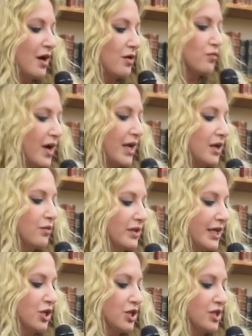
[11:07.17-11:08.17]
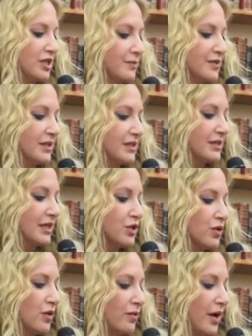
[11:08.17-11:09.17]
on writing relationships that
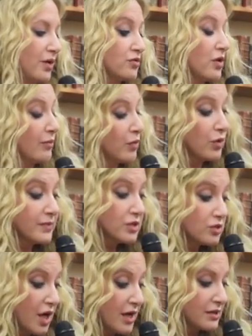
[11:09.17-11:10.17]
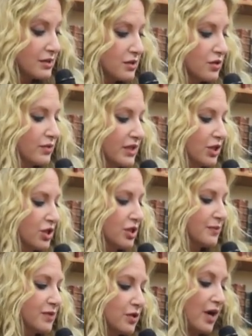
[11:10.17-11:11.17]
center around trauma or mistrust? The
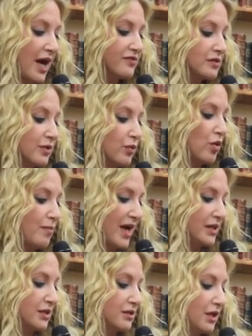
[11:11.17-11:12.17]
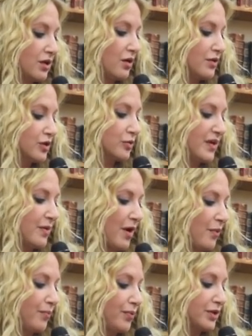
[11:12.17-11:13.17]
relationships don't have to be romantic. They could also be
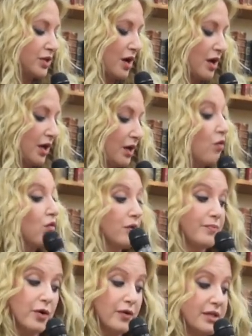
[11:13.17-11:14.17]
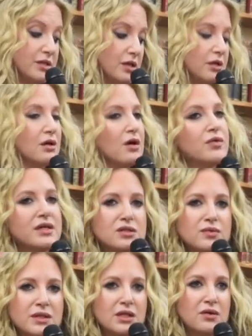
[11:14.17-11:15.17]
about platonic or parental. Oh, that's
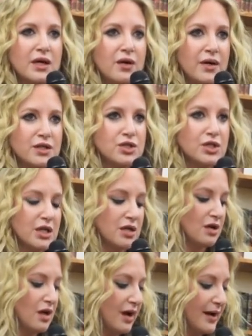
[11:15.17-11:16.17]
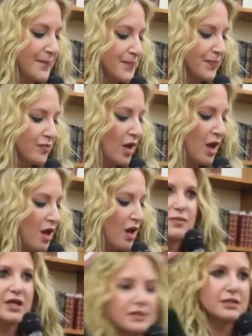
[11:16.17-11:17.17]
a really great question.
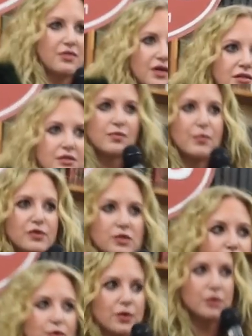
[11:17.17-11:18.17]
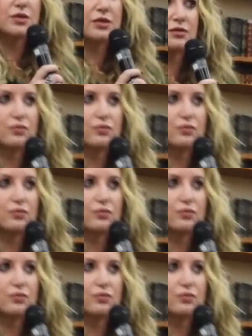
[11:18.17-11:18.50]
Because I think some of the most important